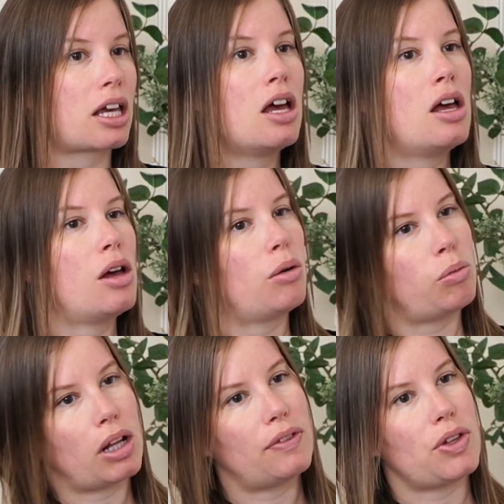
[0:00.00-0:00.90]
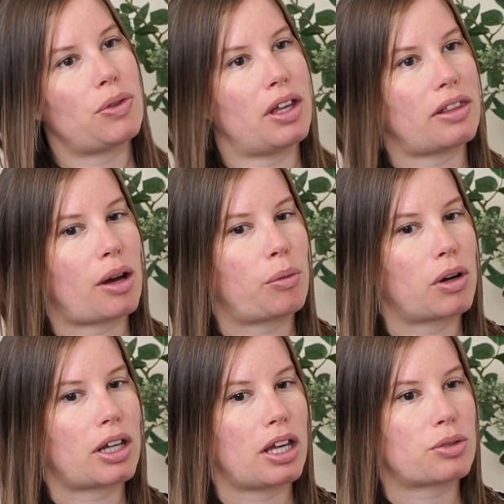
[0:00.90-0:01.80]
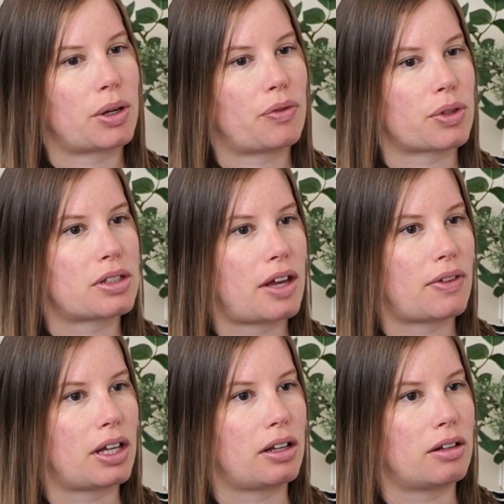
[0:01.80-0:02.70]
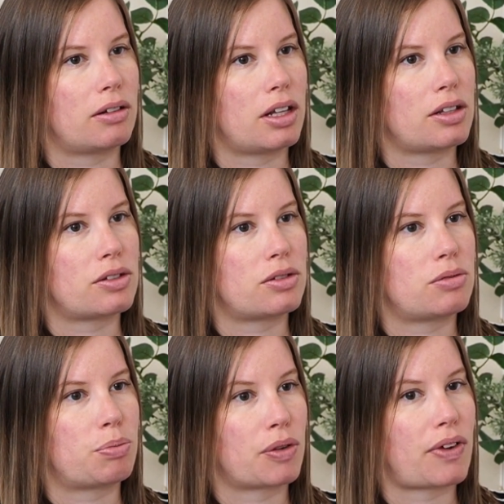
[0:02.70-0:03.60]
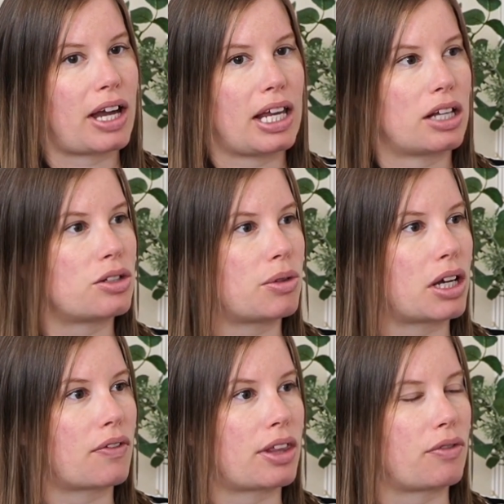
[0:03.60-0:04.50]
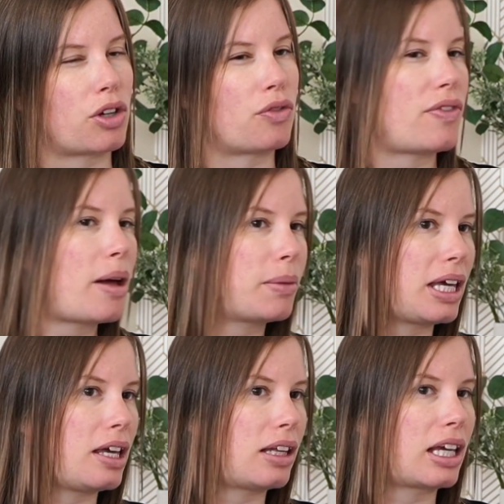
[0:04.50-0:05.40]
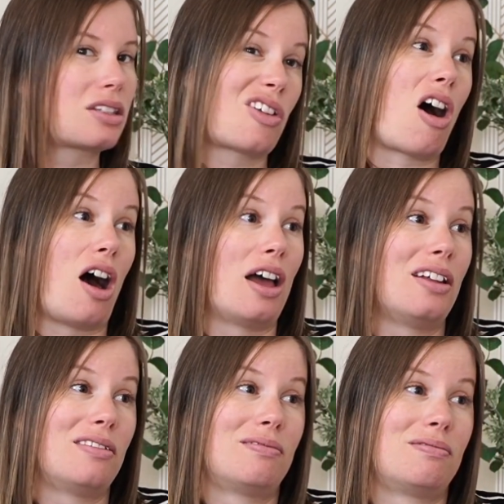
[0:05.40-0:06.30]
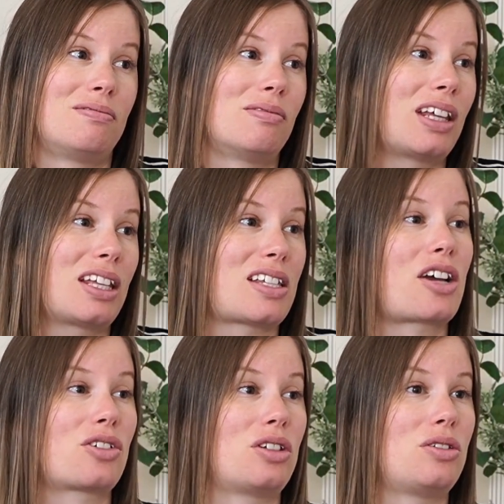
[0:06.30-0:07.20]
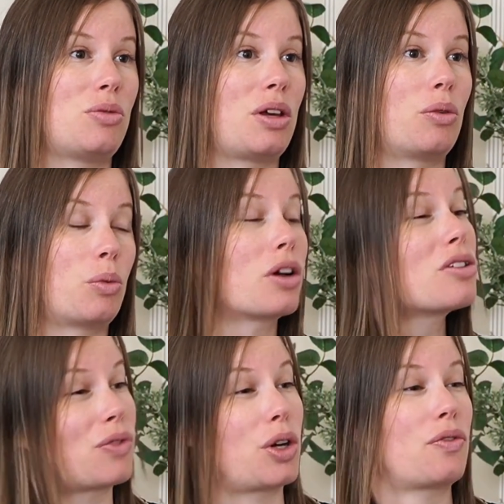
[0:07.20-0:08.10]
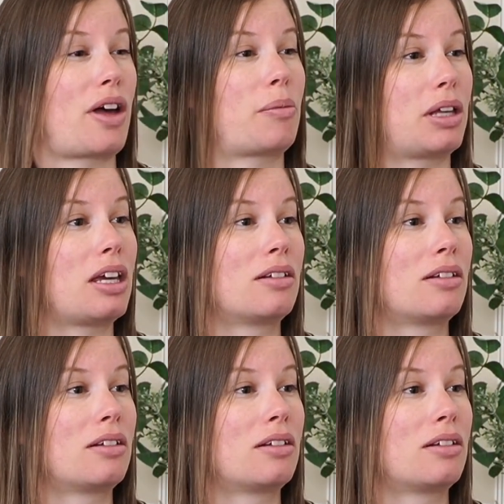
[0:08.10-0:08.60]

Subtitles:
like, well, if you think that working 24/7 is providing and doing everything for your family, like it's not. Like it's actually doing worse for your family